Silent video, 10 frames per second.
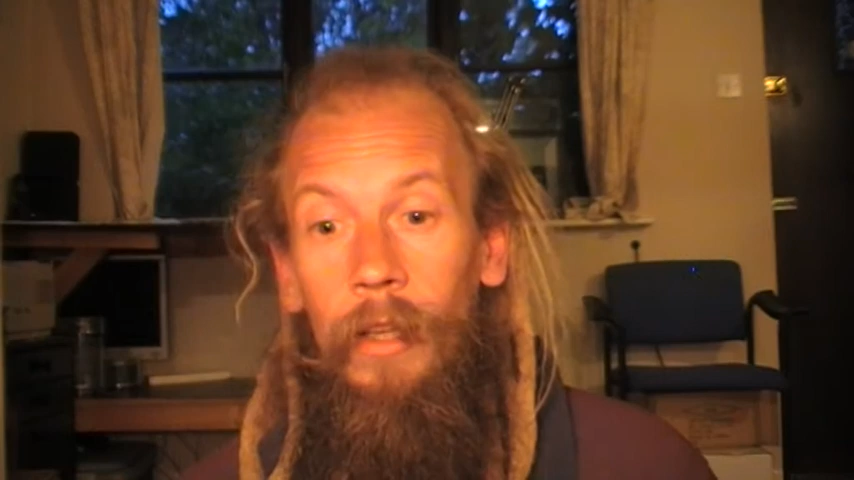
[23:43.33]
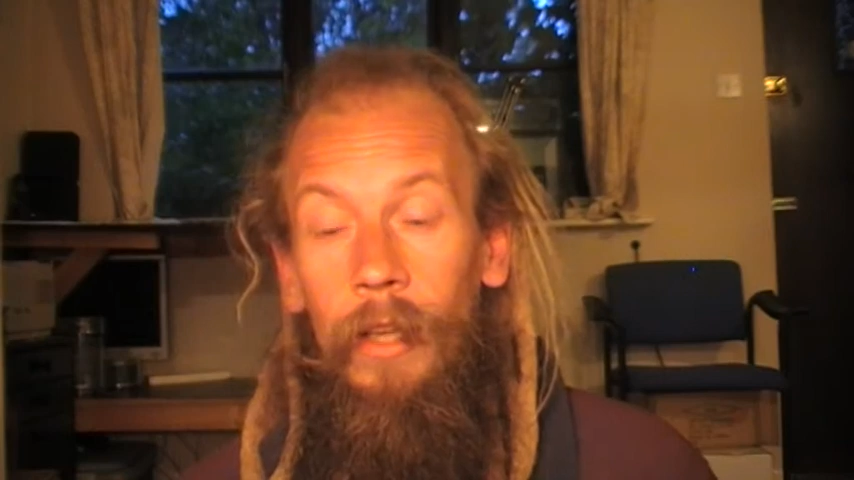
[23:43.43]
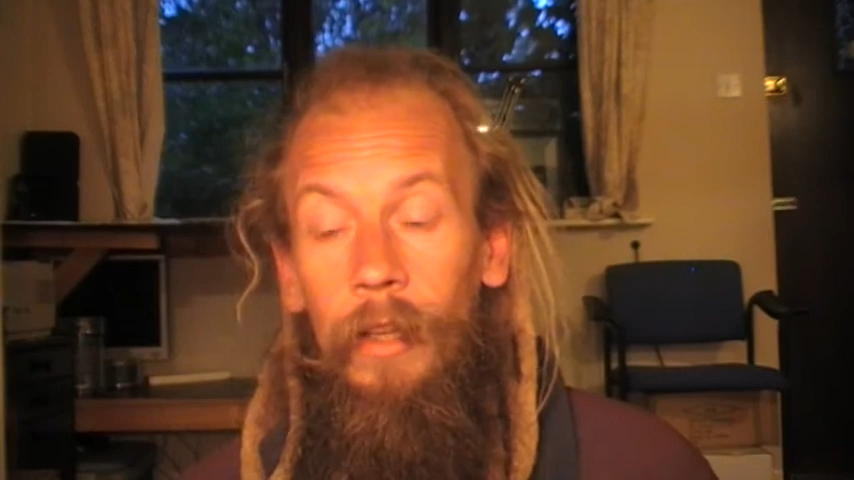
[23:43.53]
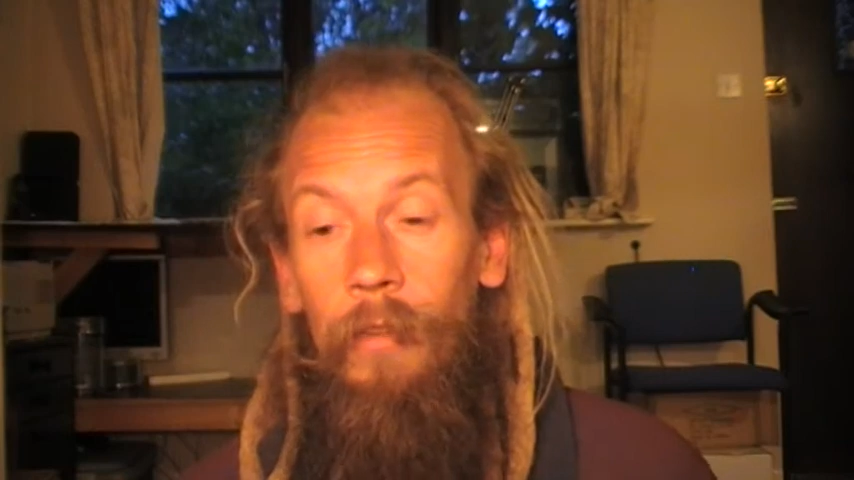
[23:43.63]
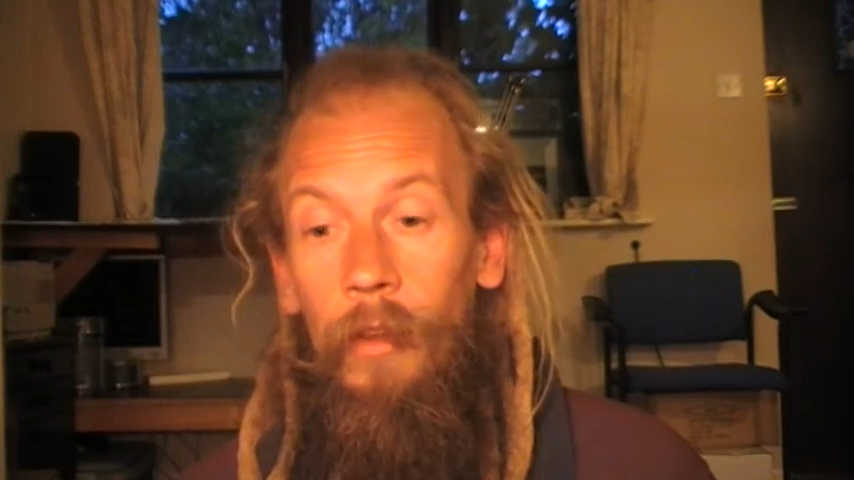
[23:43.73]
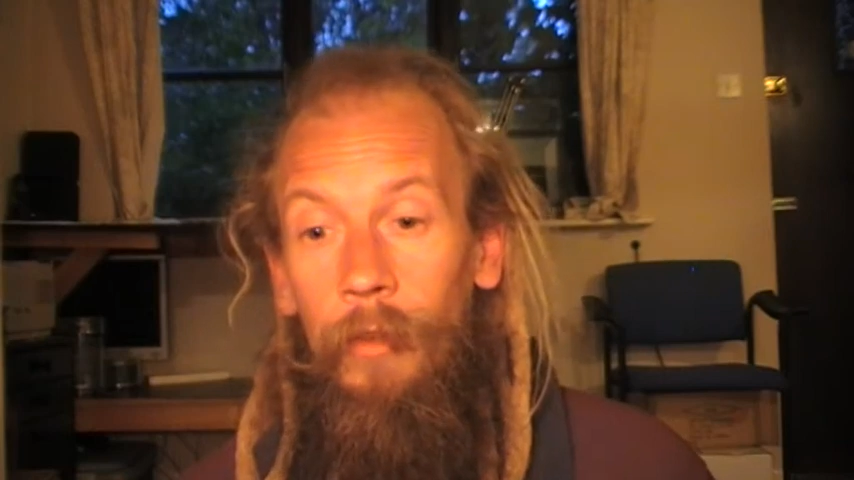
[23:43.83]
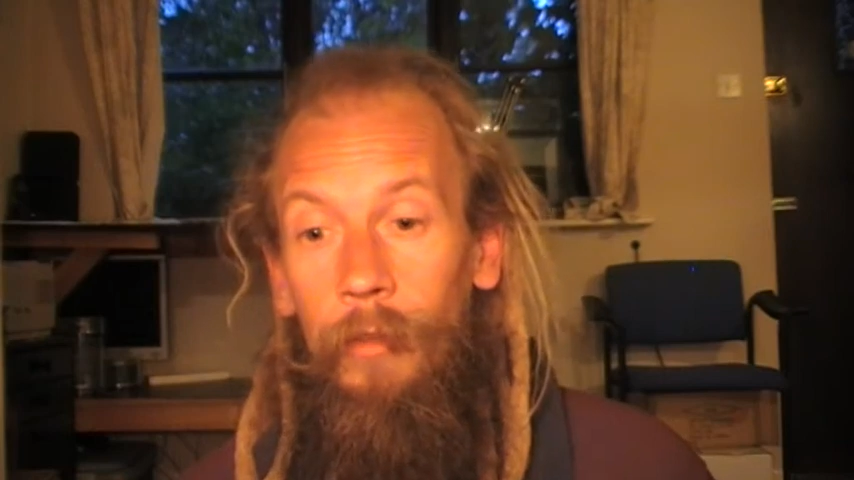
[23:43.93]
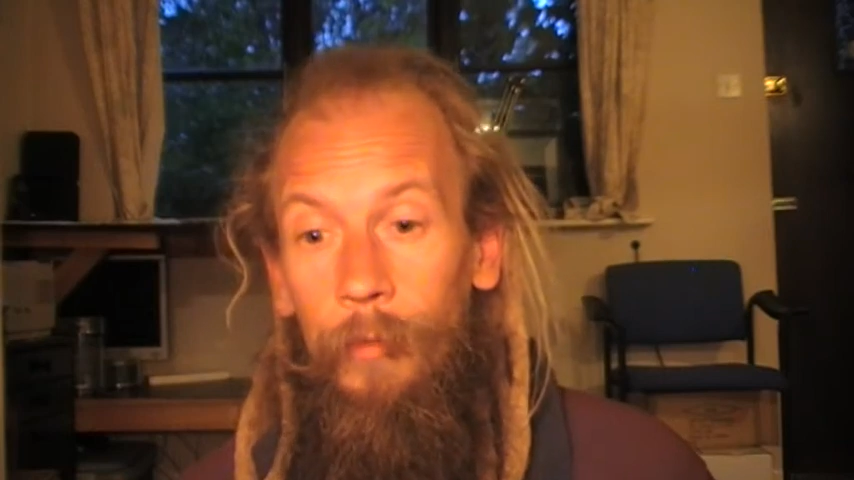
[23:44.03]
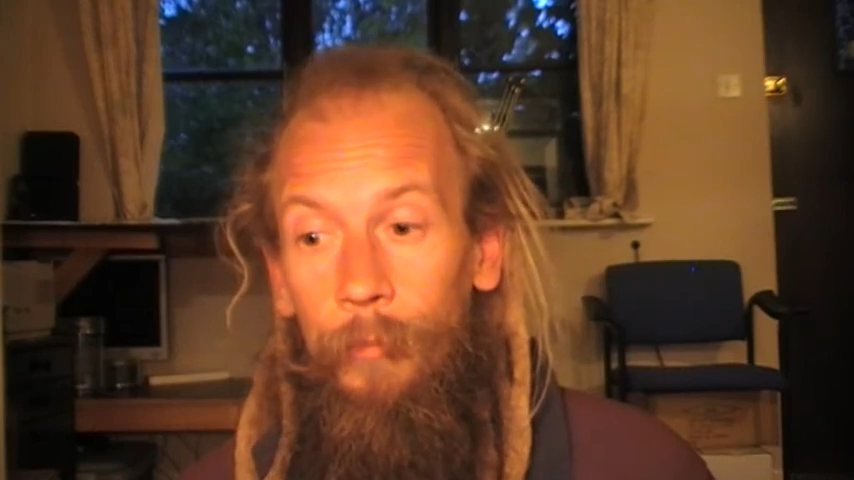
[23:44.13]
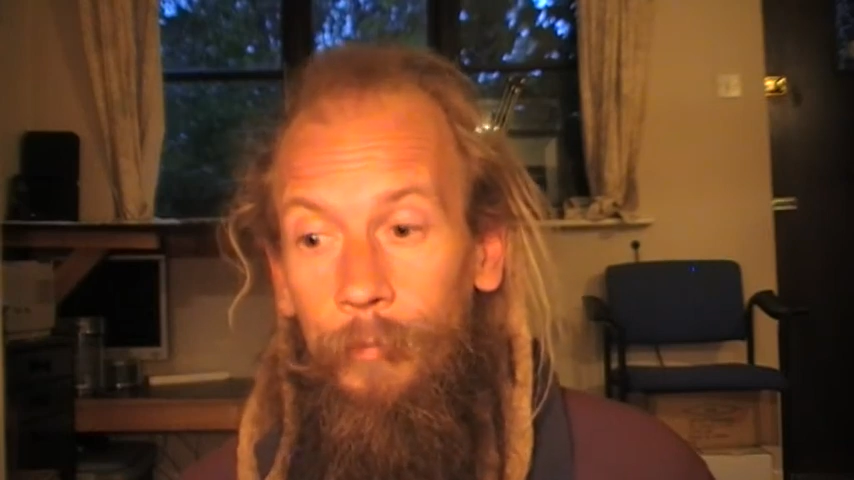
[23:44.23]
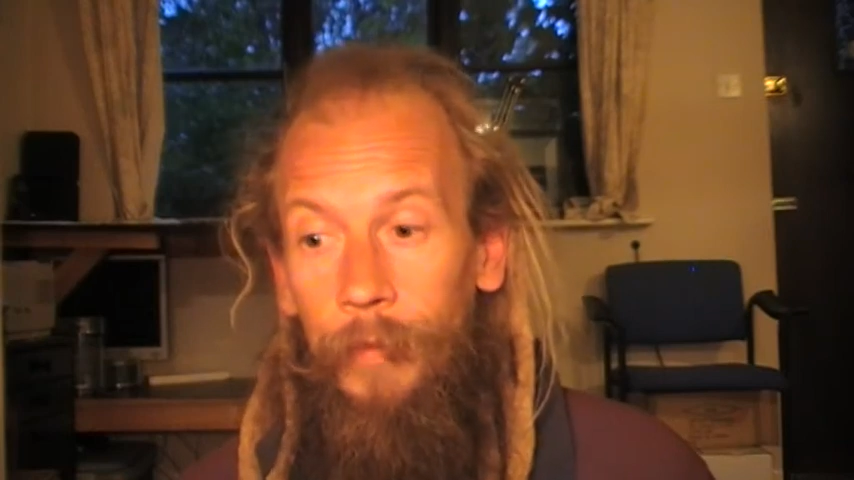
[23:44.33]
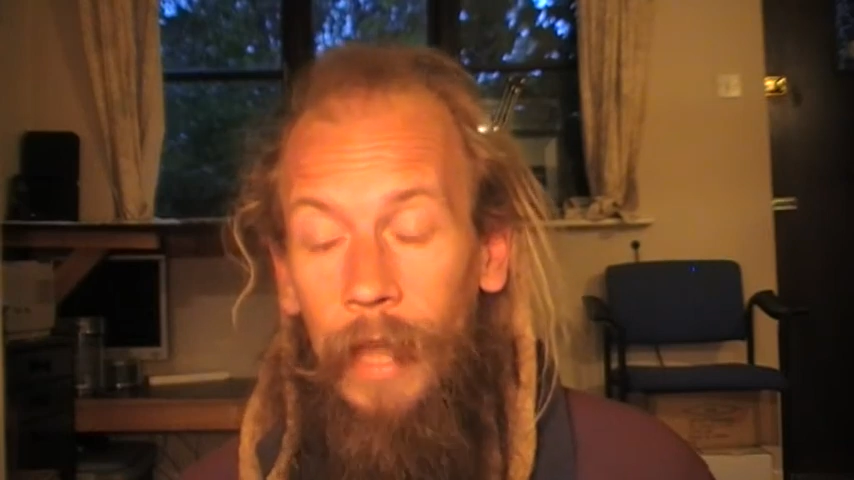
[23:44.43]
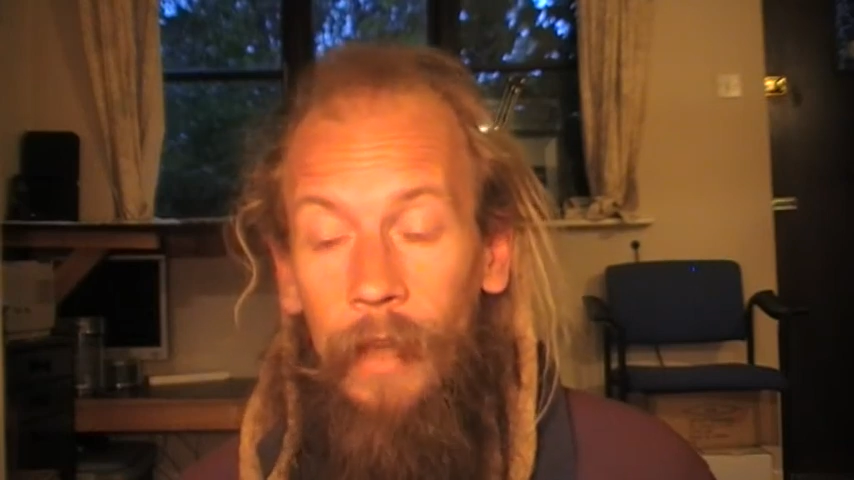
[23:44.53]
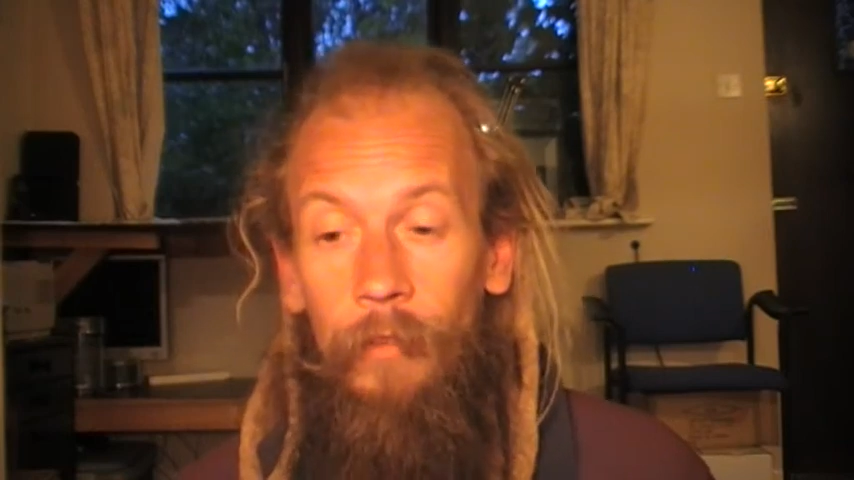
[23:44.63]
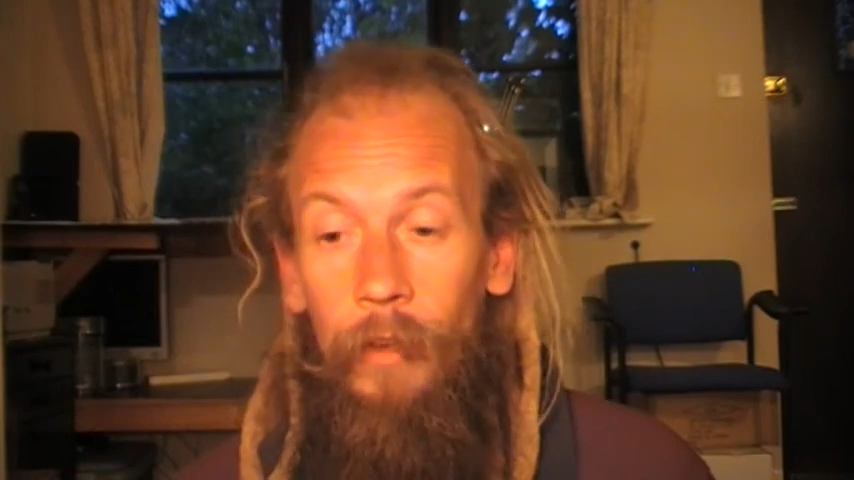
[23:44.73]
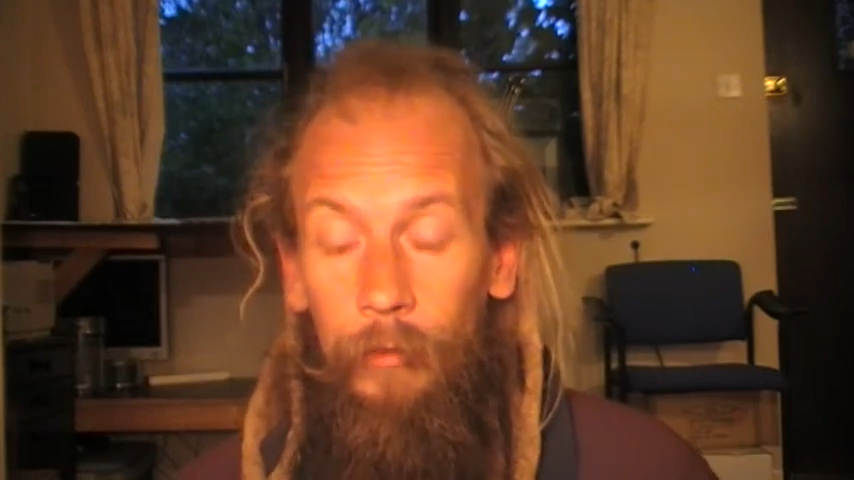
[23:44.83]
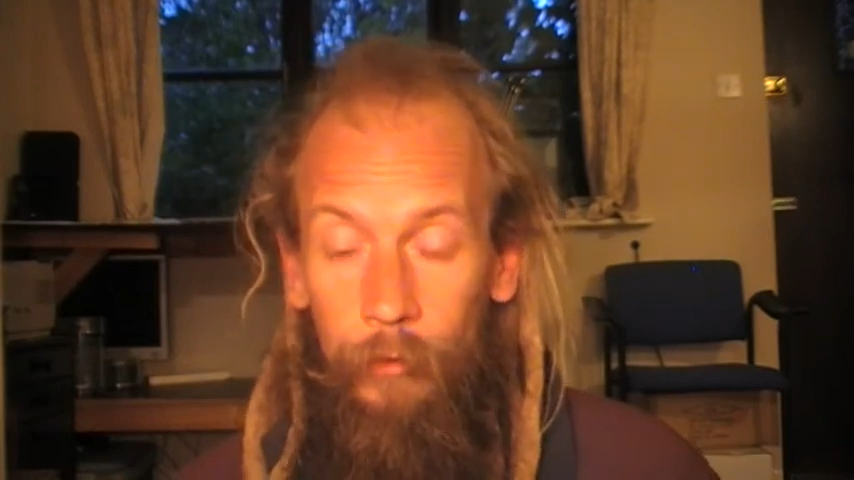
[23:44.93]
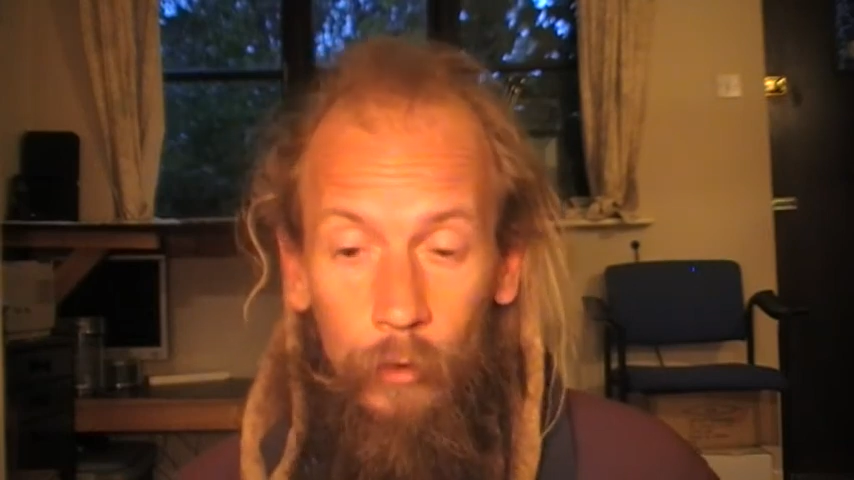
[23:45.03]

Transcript: Kevon